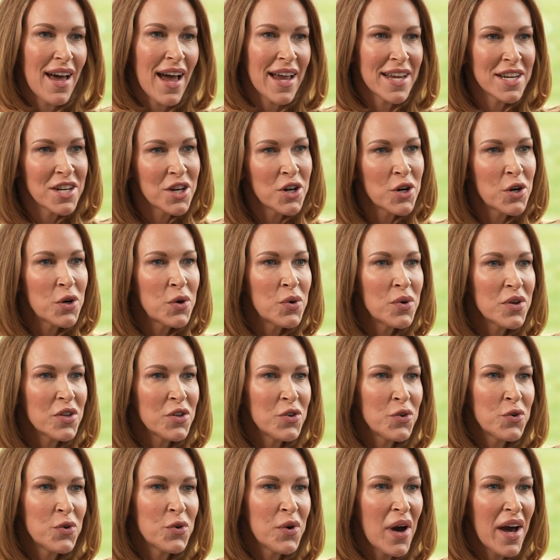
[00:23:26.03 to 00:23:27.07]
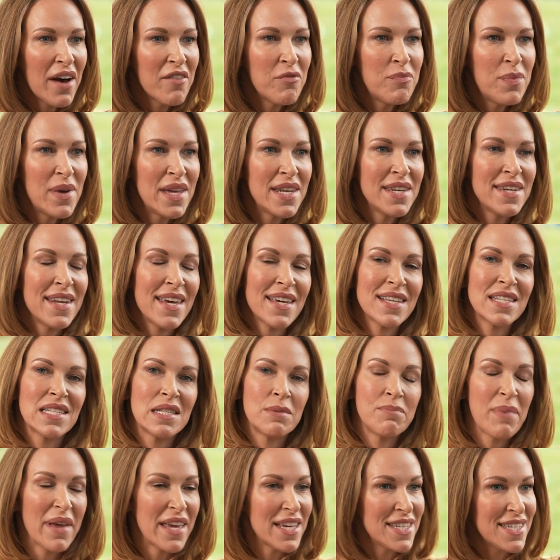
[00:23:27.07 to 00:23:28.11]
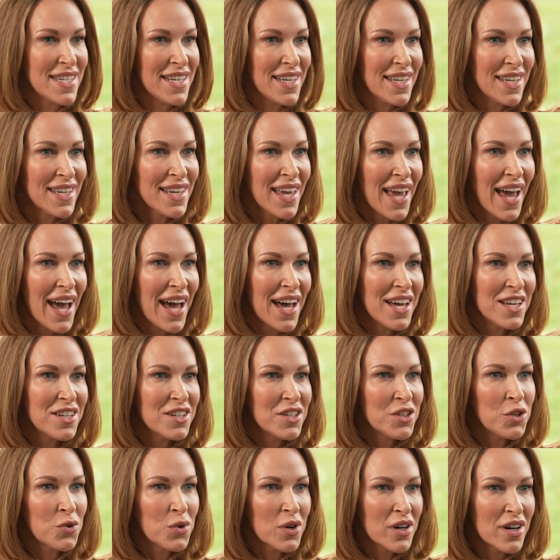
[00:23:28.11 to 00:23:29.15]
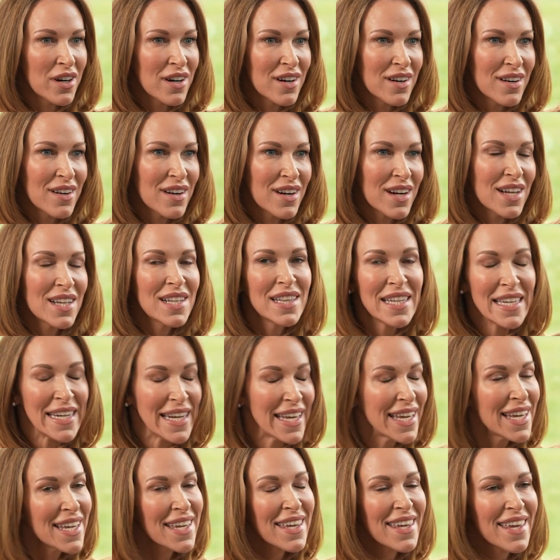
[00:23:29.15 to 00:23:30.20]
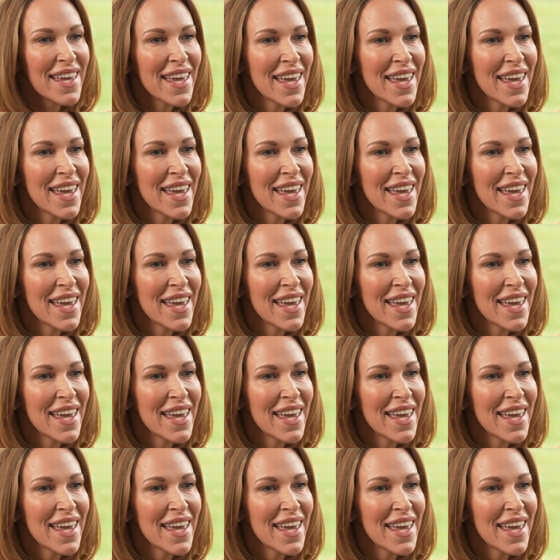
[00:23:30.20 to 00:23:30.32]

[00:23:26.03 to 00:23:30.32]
I know you have been expanding at your clinic,